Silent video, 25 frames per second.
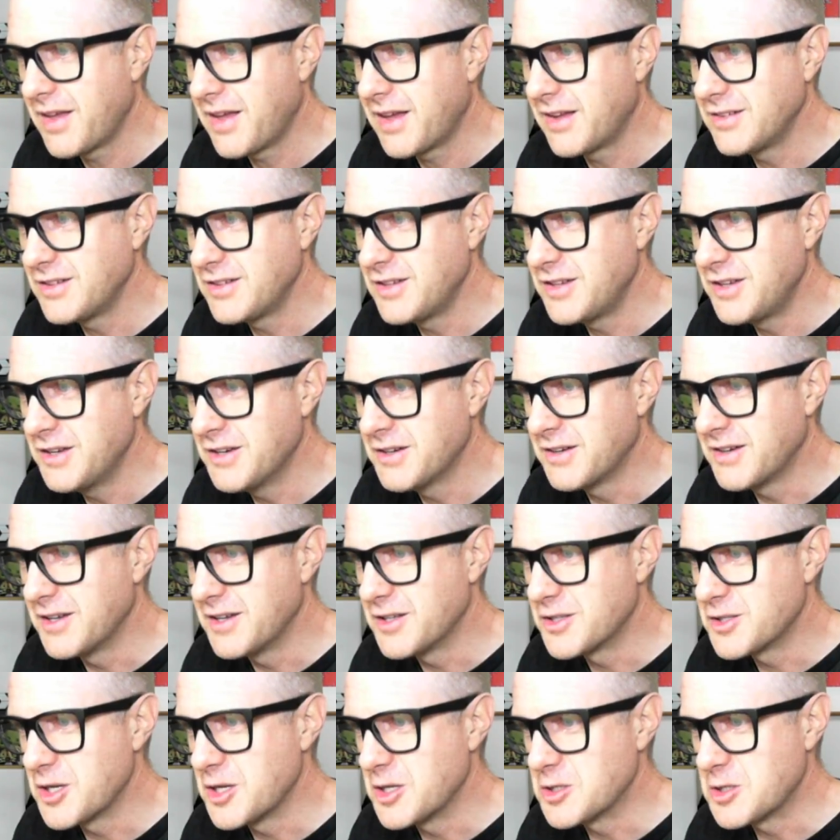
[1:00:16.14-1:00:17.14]

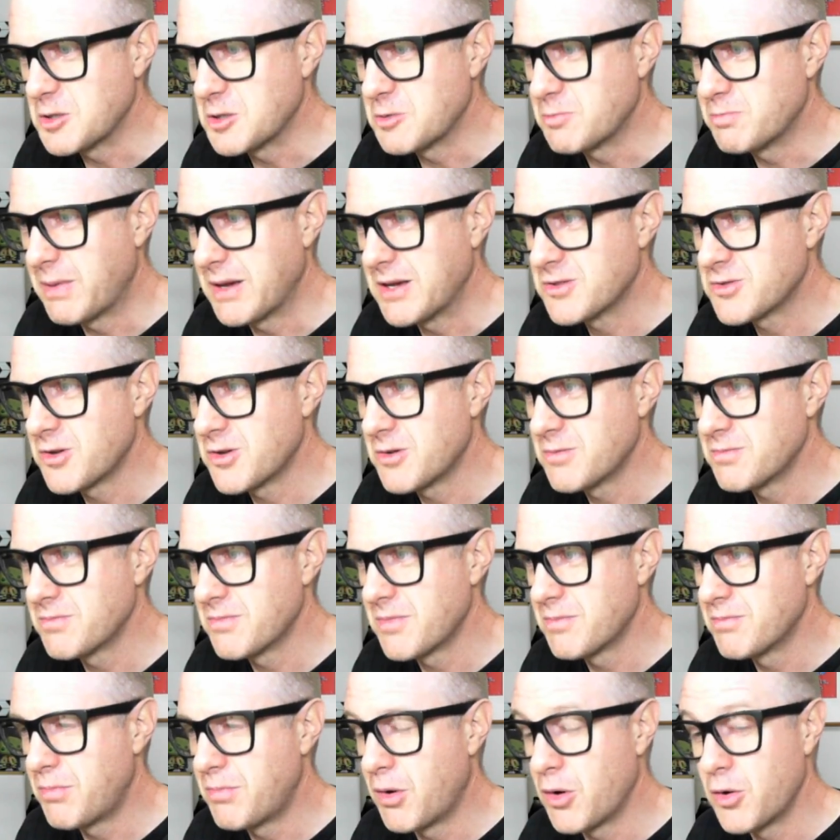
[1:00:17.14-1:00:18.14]
It's just based on
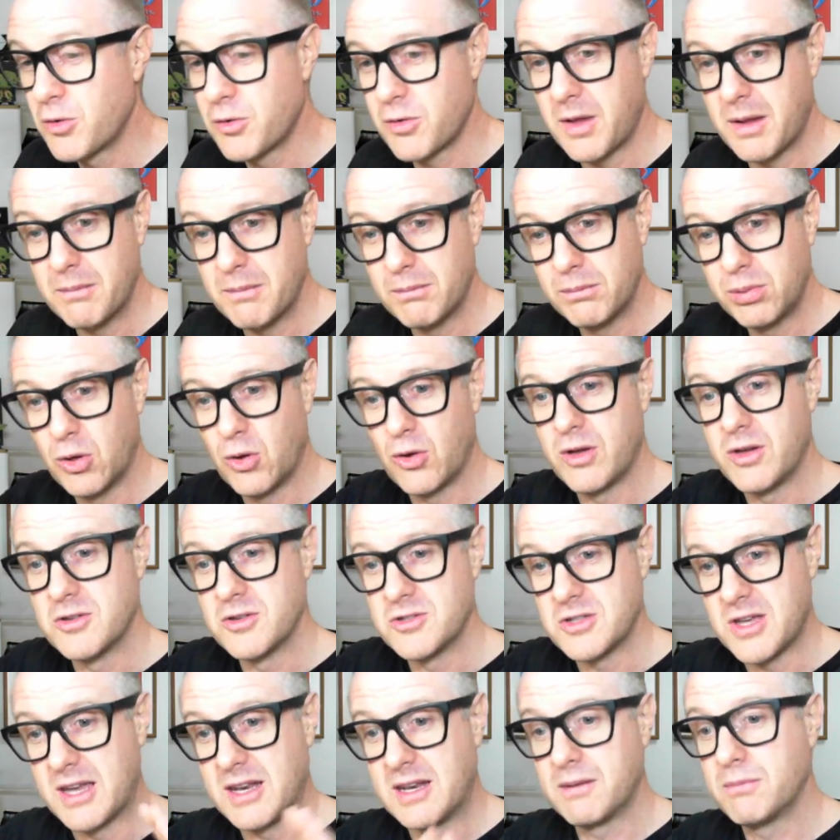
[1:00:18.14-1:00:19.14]
both
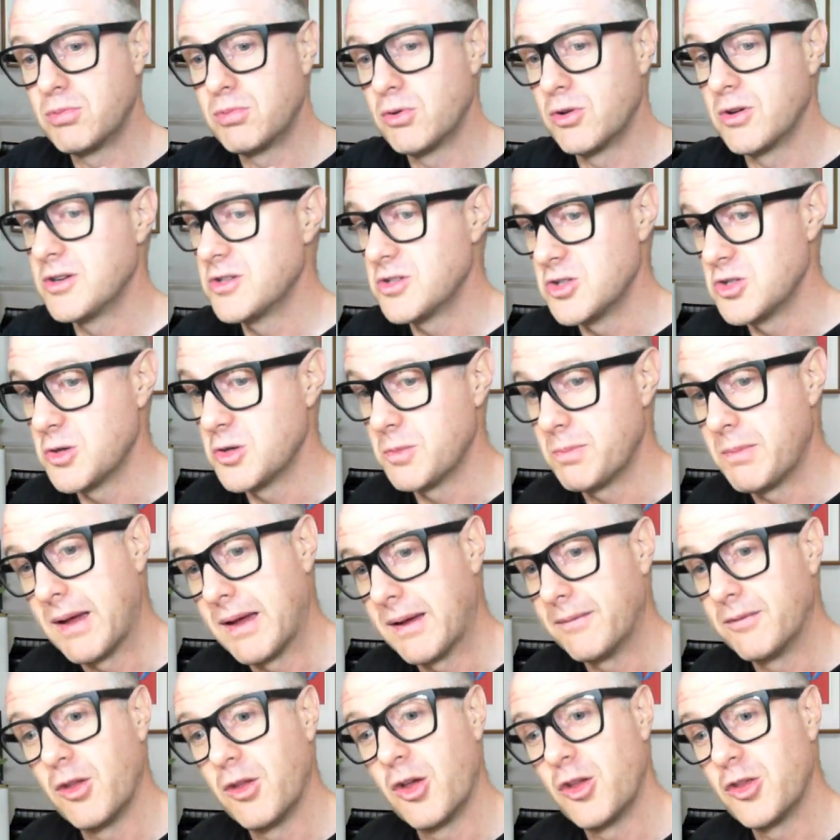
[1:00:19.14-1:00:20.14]
employers and employees in
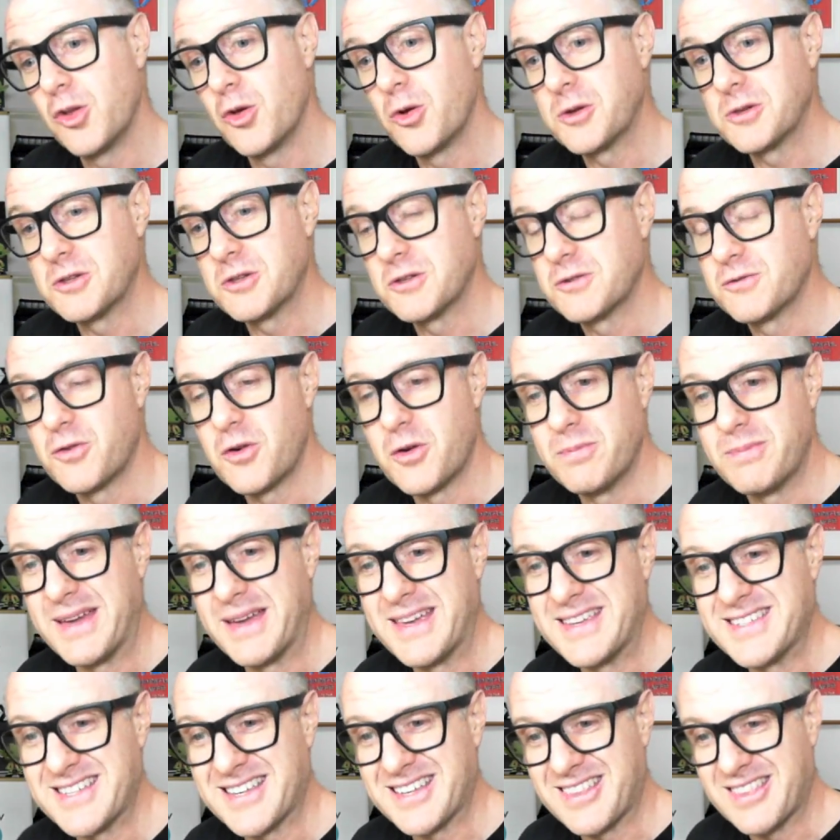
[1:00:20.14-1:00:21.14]
Japan not knowing this very
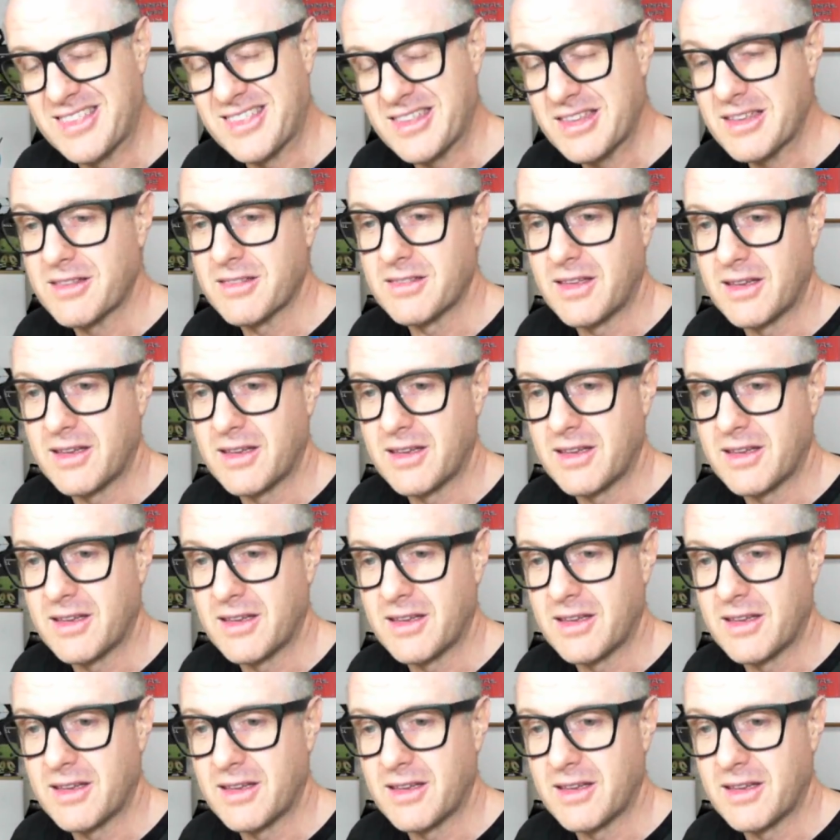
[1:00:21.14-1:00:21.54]
basic thing,